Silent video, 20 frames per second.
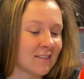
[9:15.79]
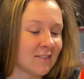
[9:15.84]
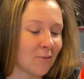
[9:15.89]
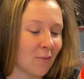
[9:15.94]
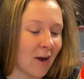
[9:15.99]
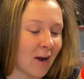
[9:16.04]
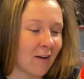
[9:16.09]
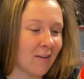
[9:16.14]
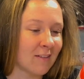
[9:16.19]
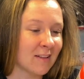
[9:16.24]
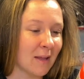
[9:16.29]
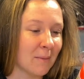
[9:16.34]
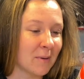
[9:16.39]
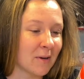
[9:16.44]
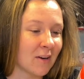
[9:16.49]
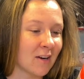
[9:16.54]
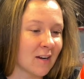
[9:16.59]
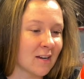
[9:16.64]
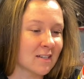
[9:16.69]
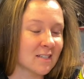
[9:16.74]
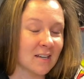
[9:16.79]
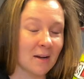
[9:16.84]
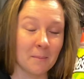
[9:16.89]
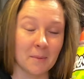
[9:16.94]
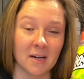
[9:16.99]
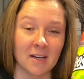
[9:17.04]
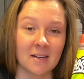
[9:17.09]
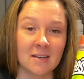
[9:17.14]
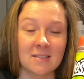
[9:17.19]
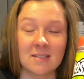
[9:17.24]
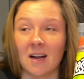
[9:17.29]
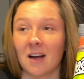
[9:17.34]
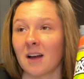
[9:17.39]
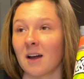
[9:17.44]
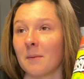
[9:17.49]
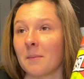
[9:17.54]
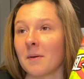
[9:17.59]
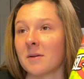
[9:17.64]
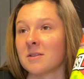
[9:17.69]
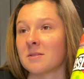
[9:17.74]
Wow, Lemon Crush. I'm gonna need to stock
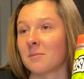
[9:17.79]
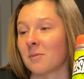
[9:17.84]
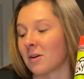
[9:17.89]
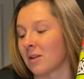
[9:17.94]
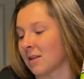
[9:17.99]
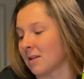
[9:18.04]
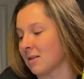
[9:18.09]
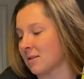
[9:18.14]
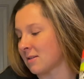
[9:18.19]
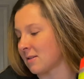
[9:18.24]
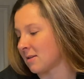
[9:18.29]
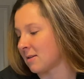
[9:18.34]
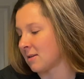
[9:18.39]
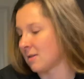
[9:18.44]
up on some more of this.